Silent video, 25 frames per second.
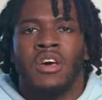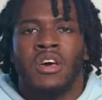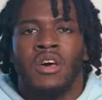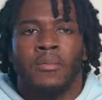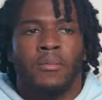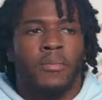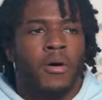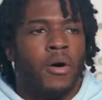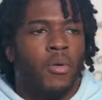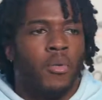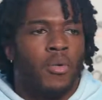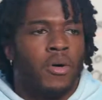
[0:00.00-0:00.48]

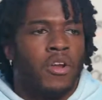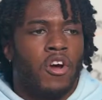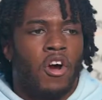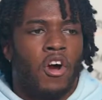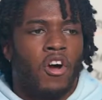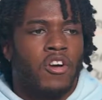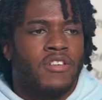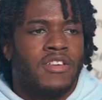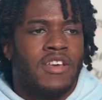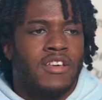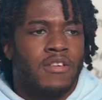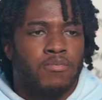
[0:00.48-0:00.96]
But when
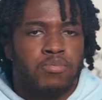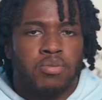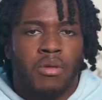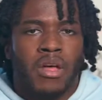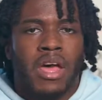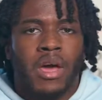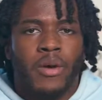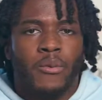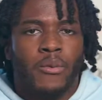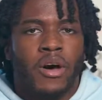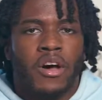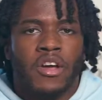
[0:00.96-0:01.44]
RJ's
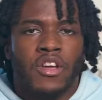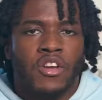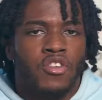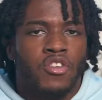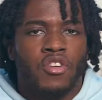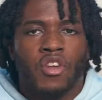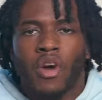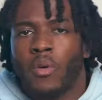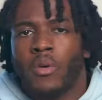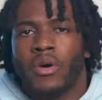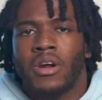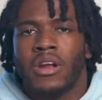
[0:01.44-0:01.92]
playing well, you're
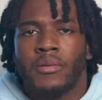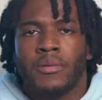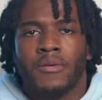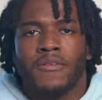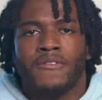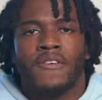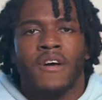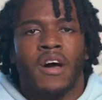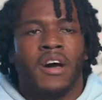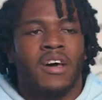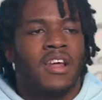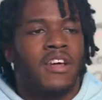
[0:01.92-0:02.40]
nowhere to be
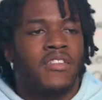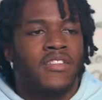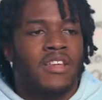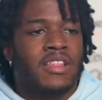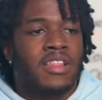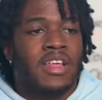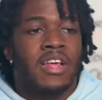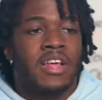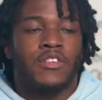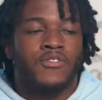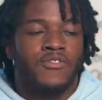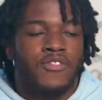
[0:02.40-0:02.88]
found. I think
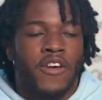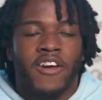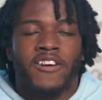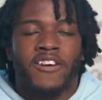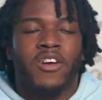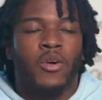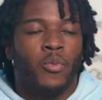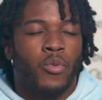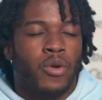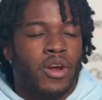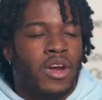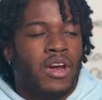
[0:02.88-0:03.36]
that's very
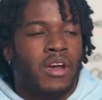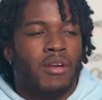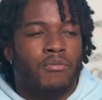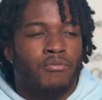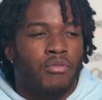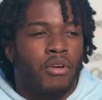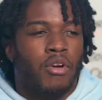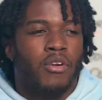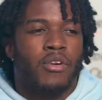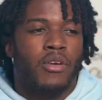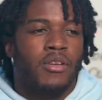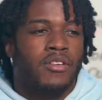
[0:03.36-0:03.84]
weird,
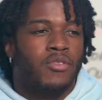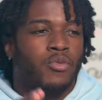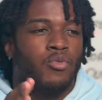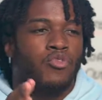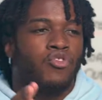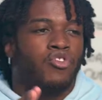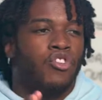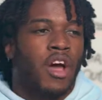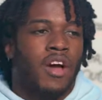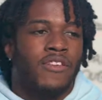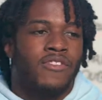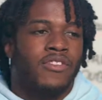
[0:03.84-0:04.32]
bro. He
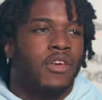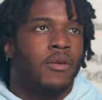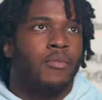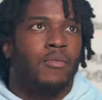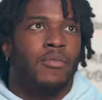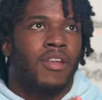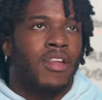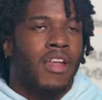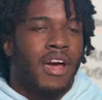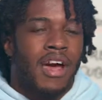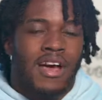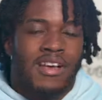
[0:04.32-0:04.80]
drafted
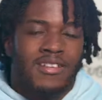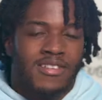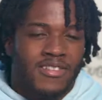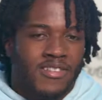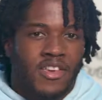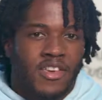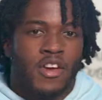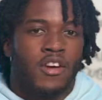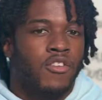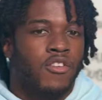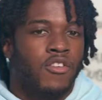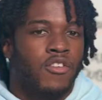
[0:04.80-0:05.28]
him last
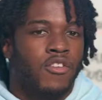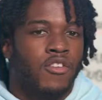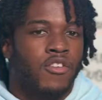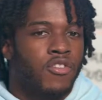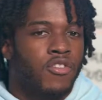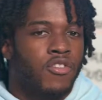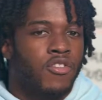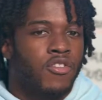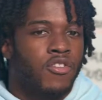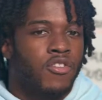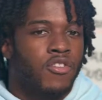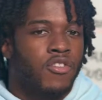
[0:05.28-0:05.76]
year, 3rd
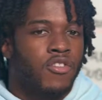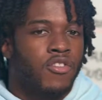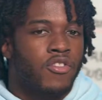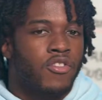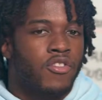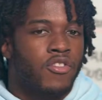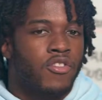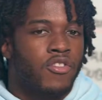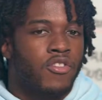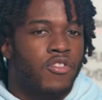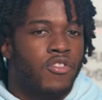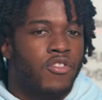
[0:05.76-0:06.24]

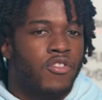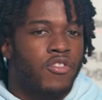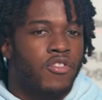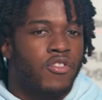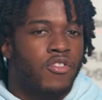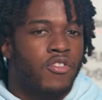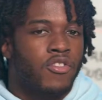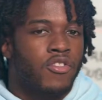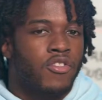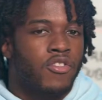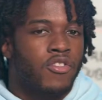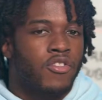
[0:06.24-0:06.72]
overall. He's
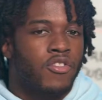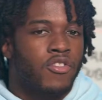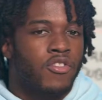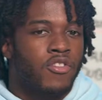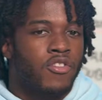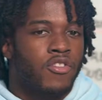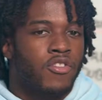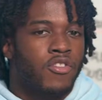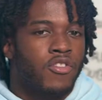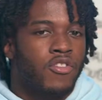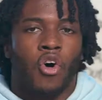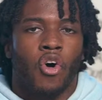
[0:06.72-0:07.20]
20
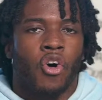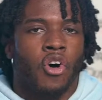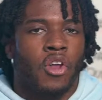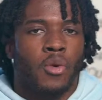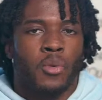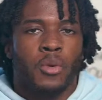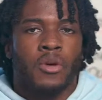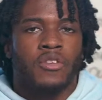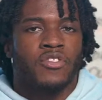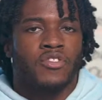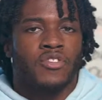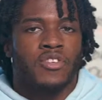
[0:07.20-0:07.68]
years old, and
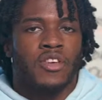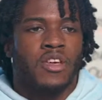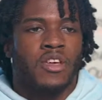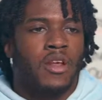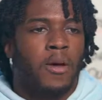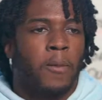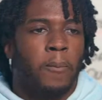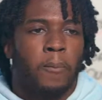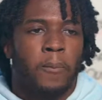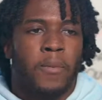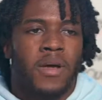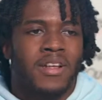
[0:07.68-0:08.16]
we've seen
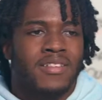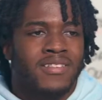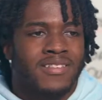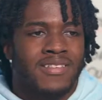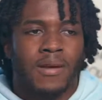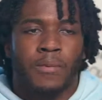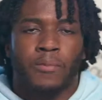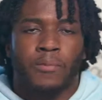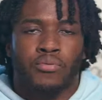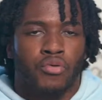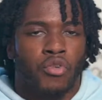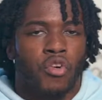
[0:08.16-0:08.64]
immense
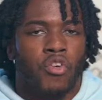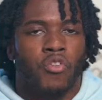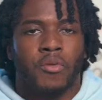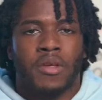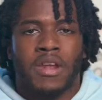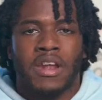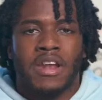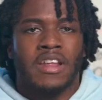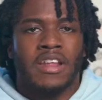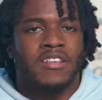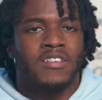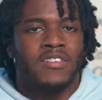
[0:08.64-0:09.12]
improvement
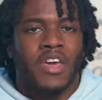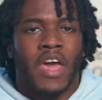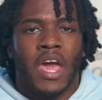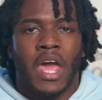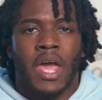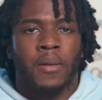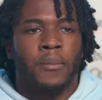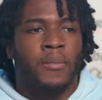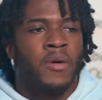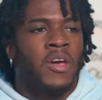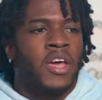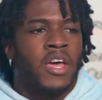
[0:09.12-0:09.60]
in his
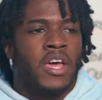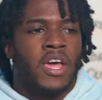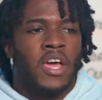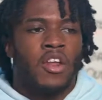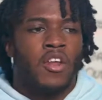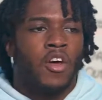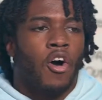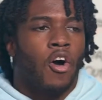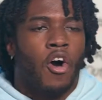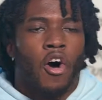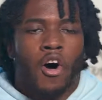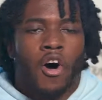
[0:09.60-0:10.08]
game in
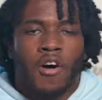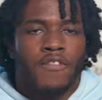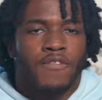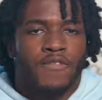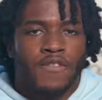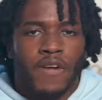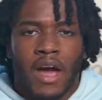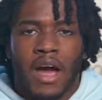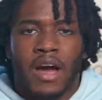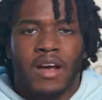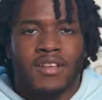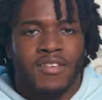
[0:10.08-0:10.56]
all
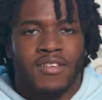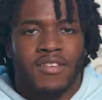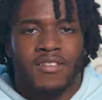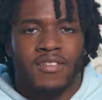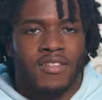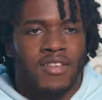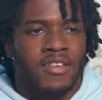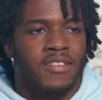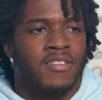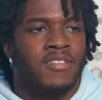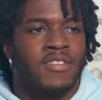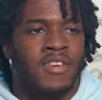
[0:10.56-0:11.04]
facets
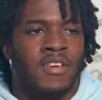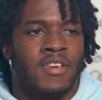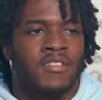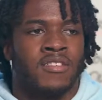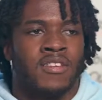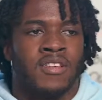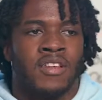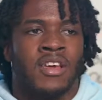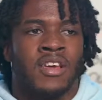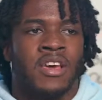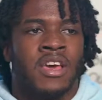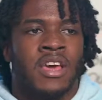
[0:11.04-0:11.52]
this
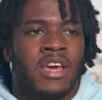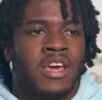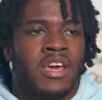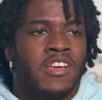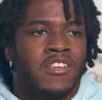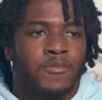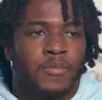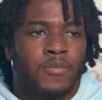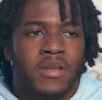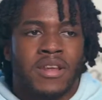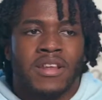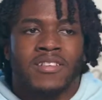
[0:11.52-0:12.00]
season. He's
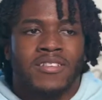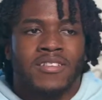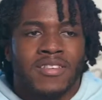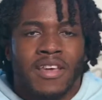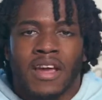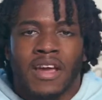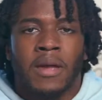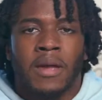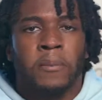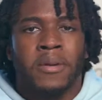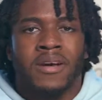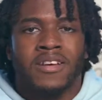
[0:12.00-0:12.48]
been the
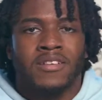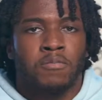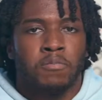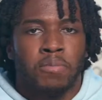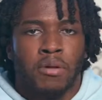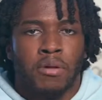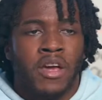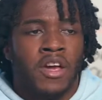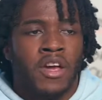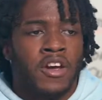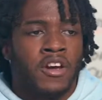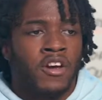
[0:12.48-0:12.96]
2nd best
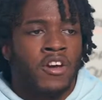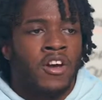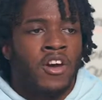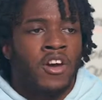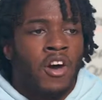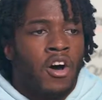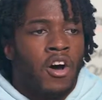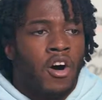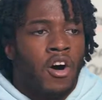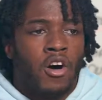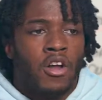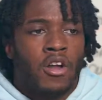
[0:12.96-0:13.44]
player
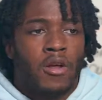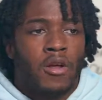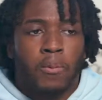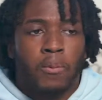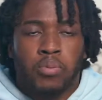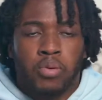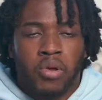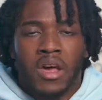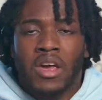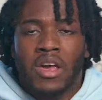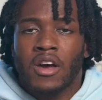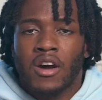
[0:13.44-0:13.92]
on a
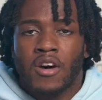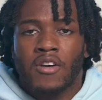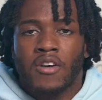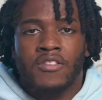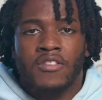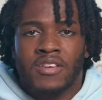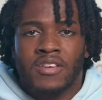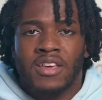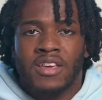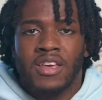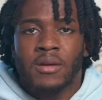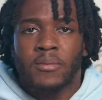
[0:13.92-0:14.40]
playoff
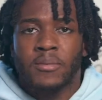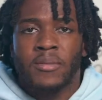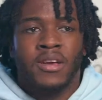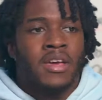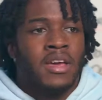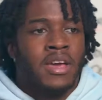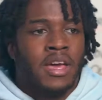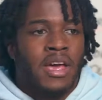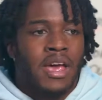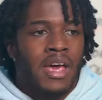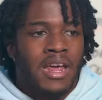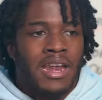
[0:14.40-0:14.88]
team,
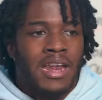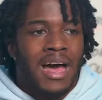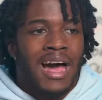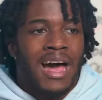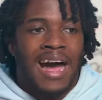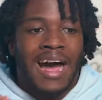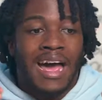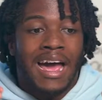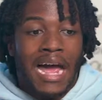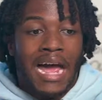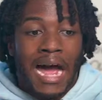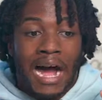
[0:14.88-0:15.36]
and
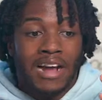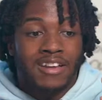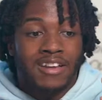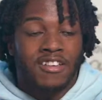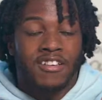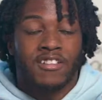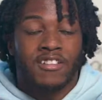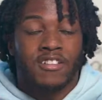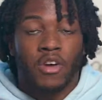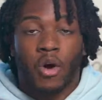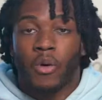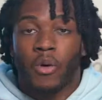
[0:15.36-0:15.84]
I
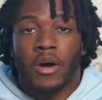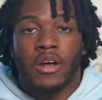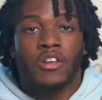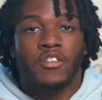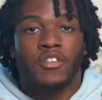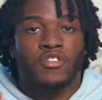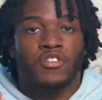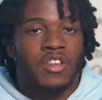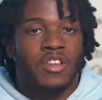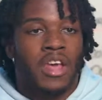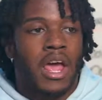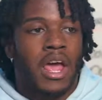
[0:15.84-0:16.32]
just don't
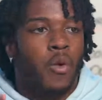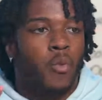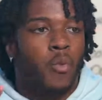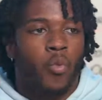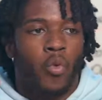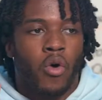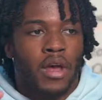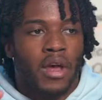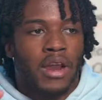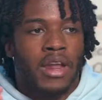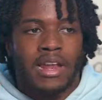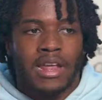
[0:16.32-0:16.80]
understand
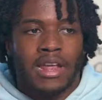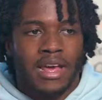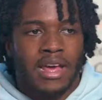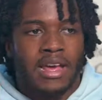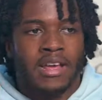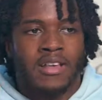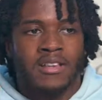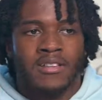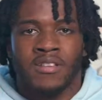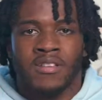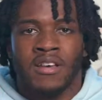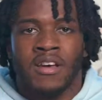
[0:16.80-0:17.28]
what it
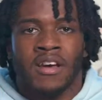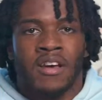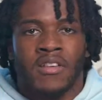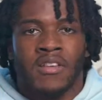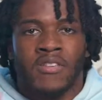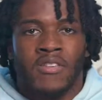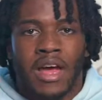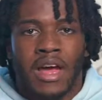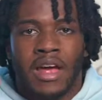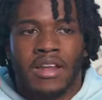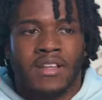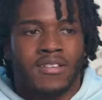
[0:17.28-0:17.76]
is
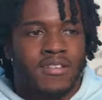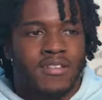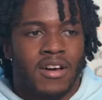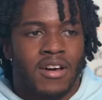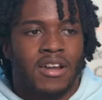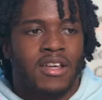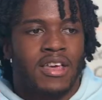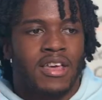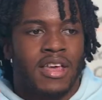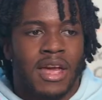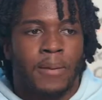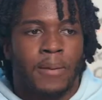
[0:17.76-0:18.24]
that is going
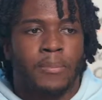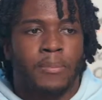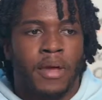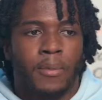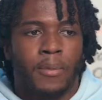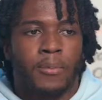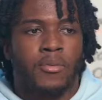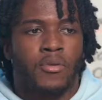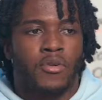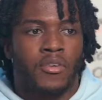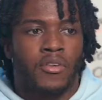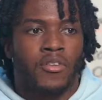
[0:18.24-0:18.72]
to get
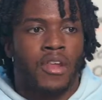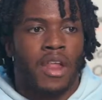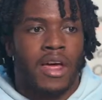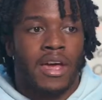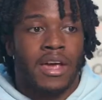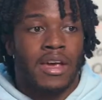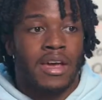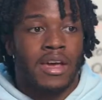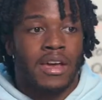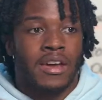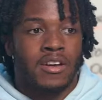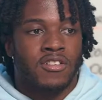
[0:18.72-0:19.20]
people to, like,
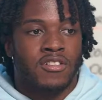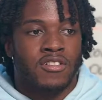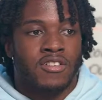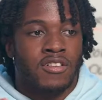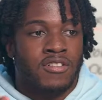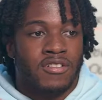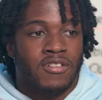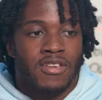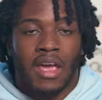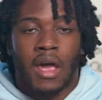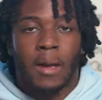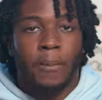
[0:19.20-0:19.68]

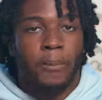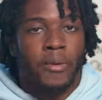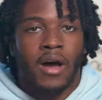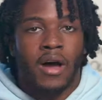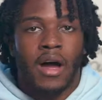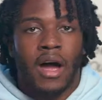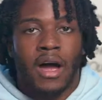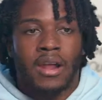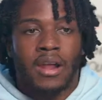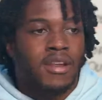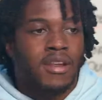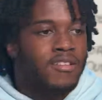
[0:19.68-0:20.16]
just get
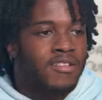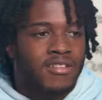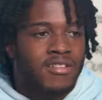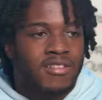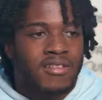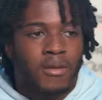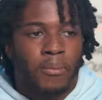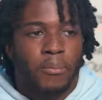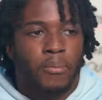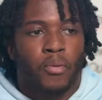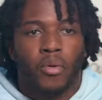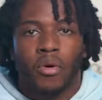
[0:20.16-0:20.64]
behind, just
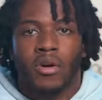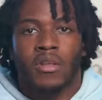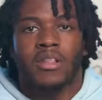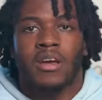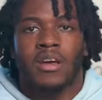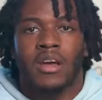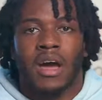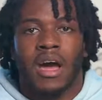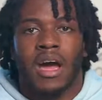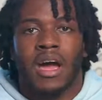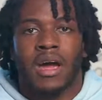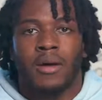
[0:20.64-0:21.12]
support the
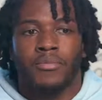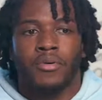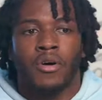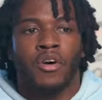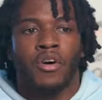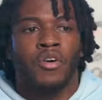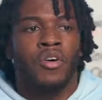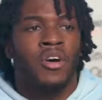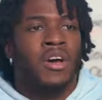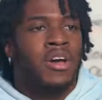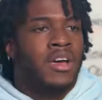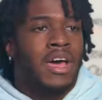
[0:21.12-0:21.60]
guy,
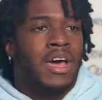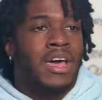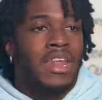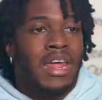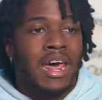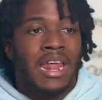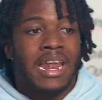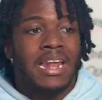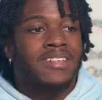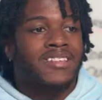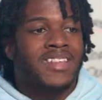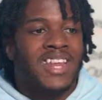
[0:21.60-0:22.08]
bro. And that
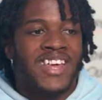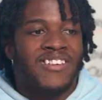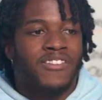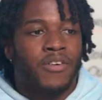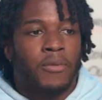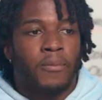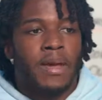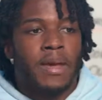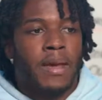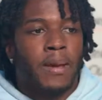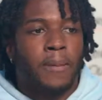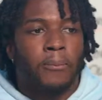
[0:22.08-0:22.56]
doesn't even
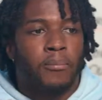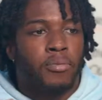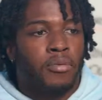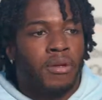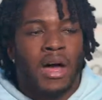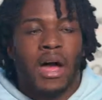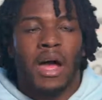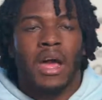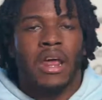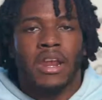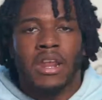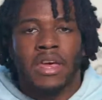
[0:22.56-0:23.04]
mean
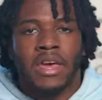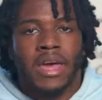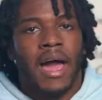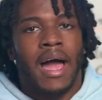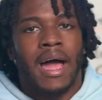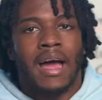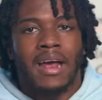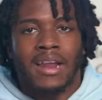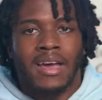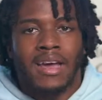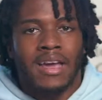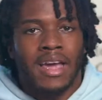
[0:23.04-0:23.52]
blindly
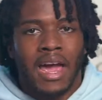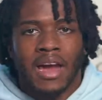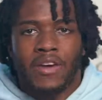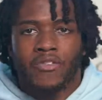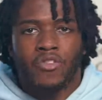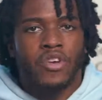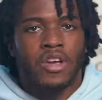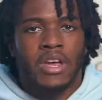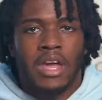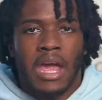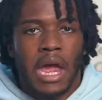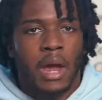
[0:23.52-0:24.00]
act like
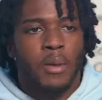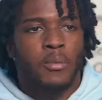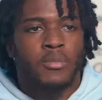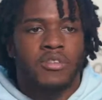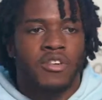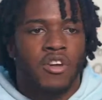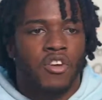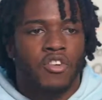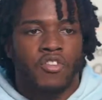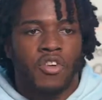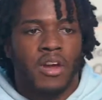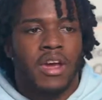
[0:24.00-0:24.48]
every game is a
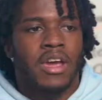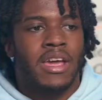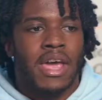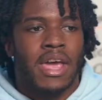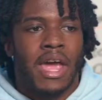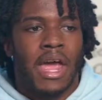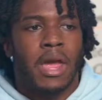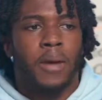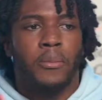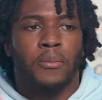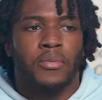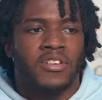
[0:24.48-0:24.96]
great
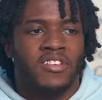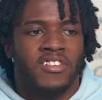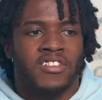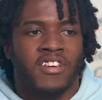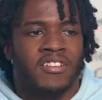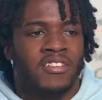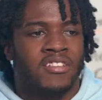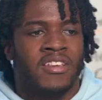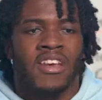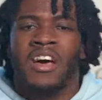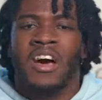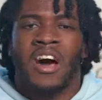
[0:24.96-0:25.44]
game, but
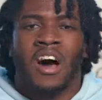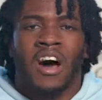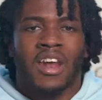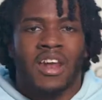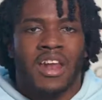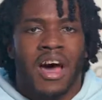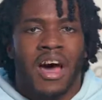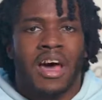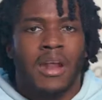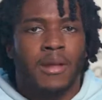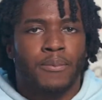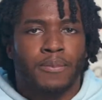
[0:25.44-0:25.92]
just a
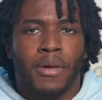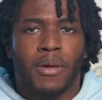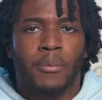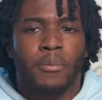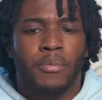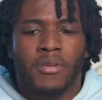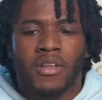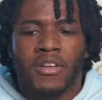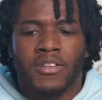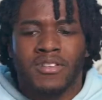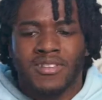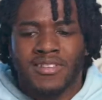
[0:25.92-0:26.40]
lot of
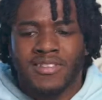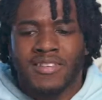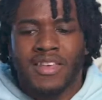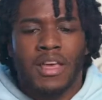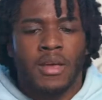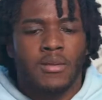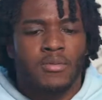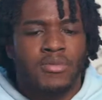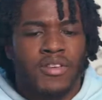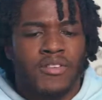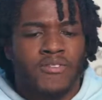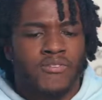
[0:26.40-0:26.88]
people, it
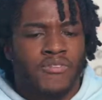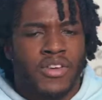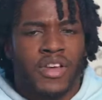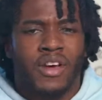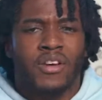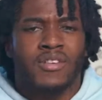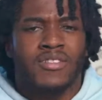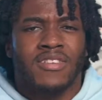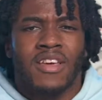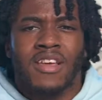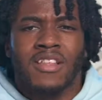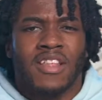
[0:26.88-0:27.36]
seems and
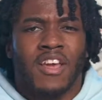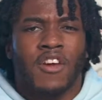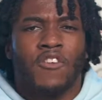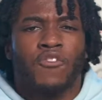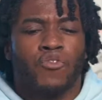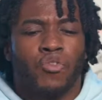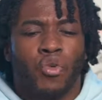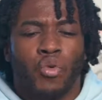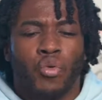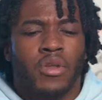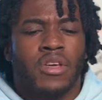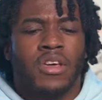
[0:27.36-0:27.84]
feels like they're
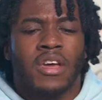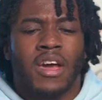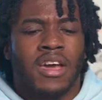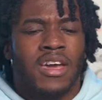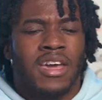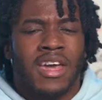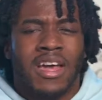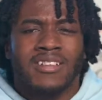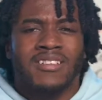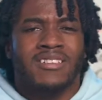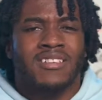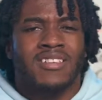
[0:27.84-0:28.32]
rooting
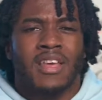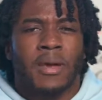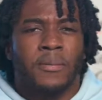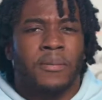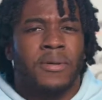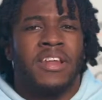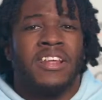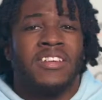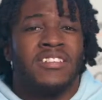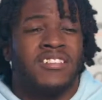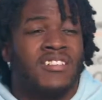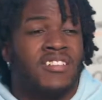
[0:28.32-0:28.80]
against him,
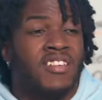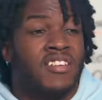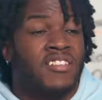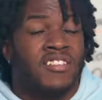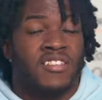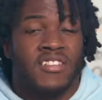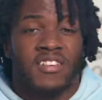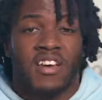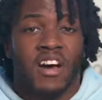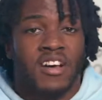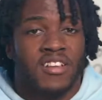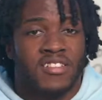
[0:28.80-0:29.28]
and it's
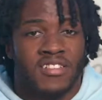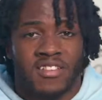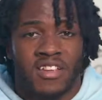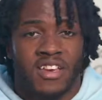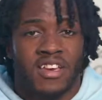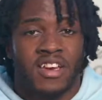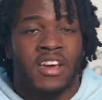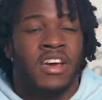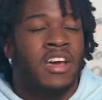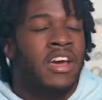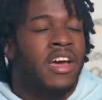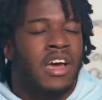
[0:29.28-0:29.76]
disgusting.